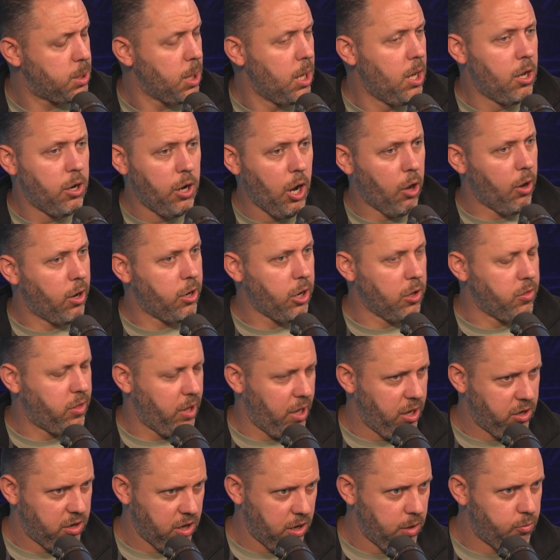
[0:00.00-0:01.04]
No, I don't think he
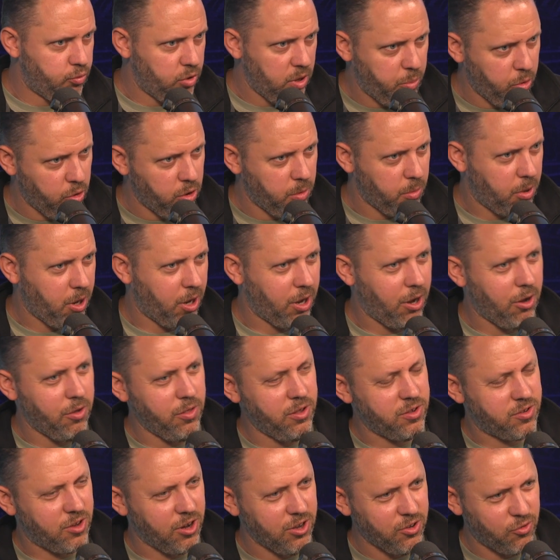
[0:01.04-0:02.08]
deliberately bought him going, "Oh, this
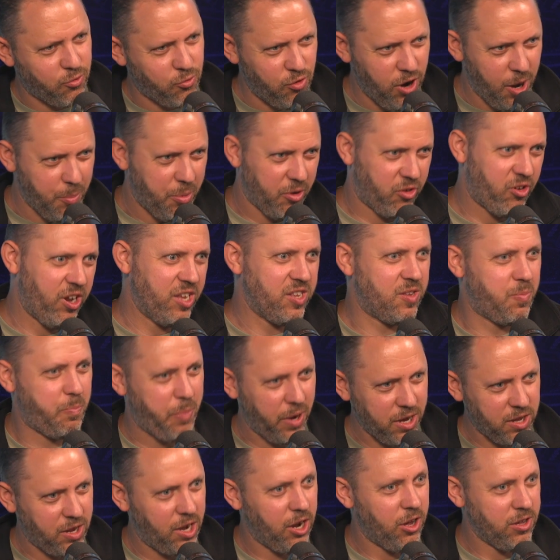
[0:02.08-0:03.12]
guy's rubbish, let's
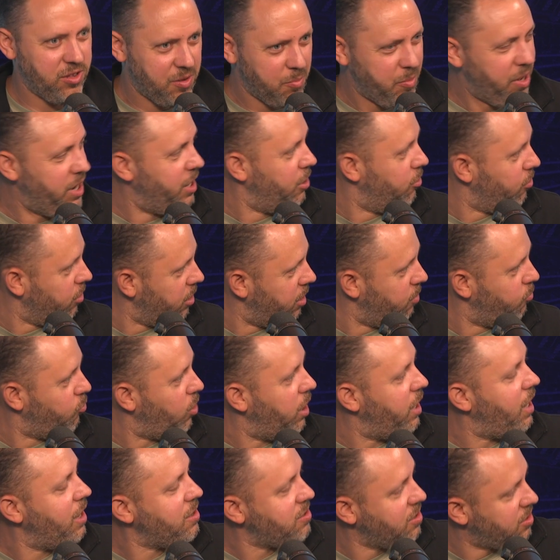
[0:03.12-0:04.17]
spunk 90 million on him," right? He
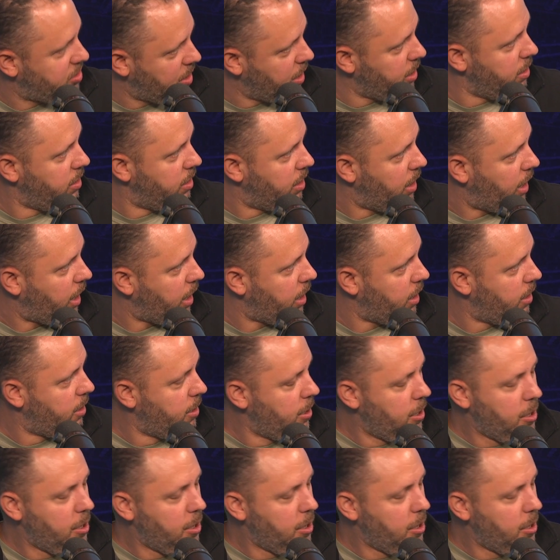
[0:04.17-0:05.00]
hasn't done that.